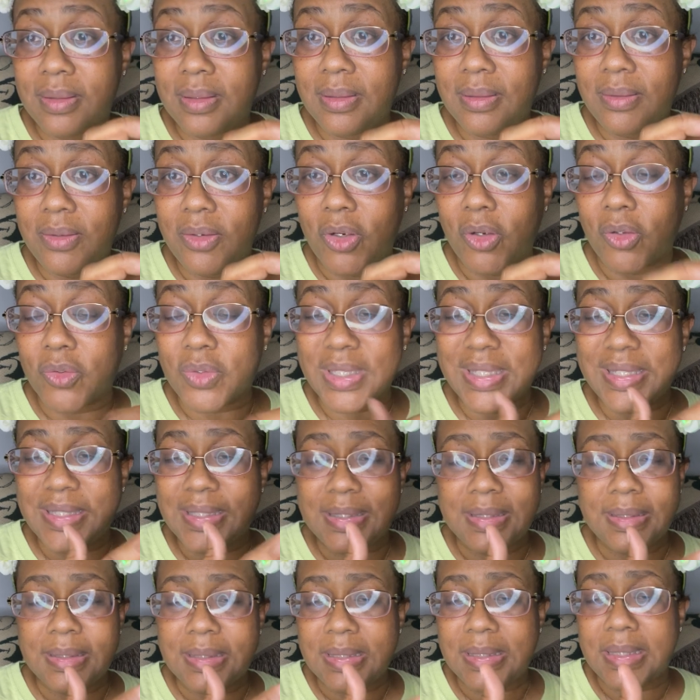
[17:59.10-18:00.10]
you know,
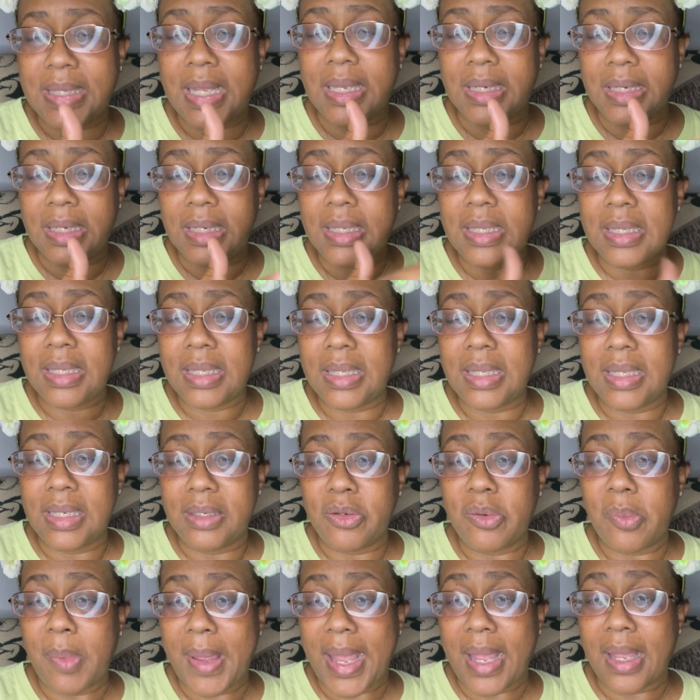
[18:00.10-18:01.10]
set in
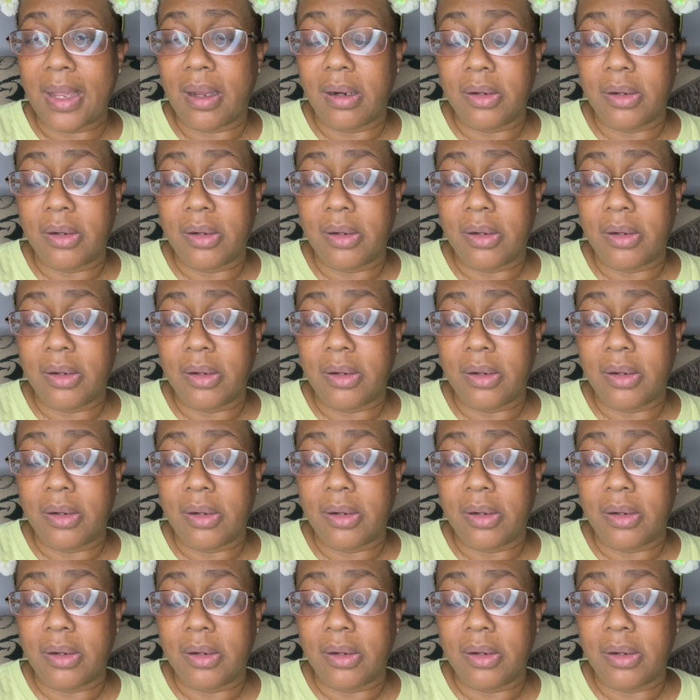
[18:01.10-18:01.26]
your bag